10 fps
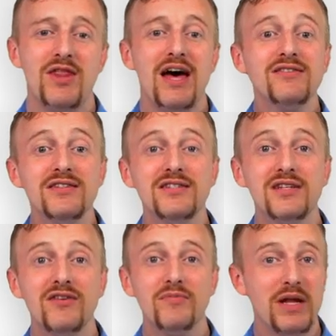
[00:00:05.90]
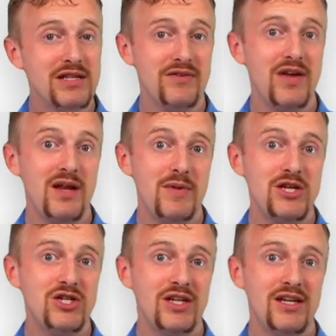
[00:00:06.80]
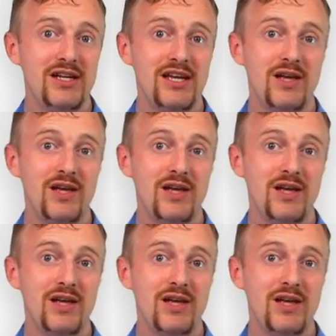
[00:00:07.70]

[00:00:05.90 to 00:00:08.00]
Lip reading: thousands of minutes of animation